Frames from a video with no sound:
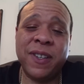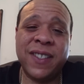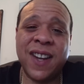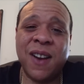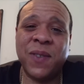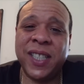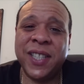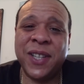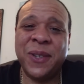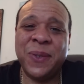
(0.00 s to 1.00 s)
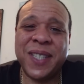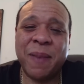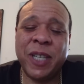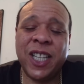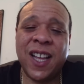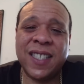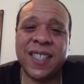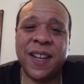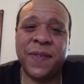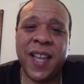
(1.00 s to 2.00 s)
It's not really the new semi-gloss
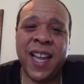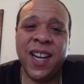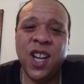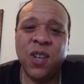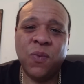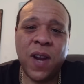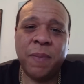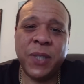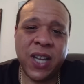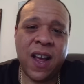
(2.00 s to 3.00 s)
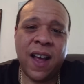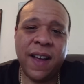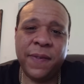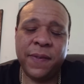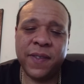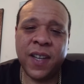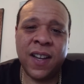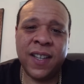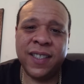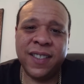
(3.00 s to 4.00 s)
stuff that rubs off
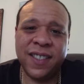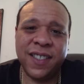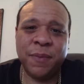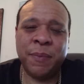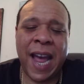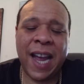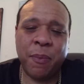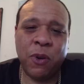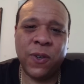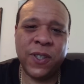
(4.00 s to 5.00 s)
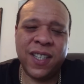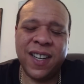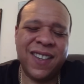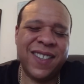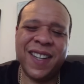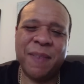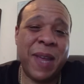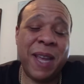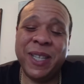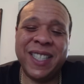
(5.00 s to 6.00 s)
on backboards, and or
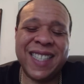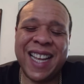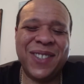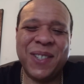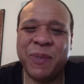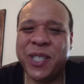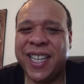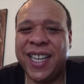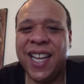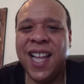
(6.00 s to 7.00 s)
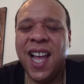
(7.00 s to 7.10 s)
maybe it does, I don't know, I'm just kidding.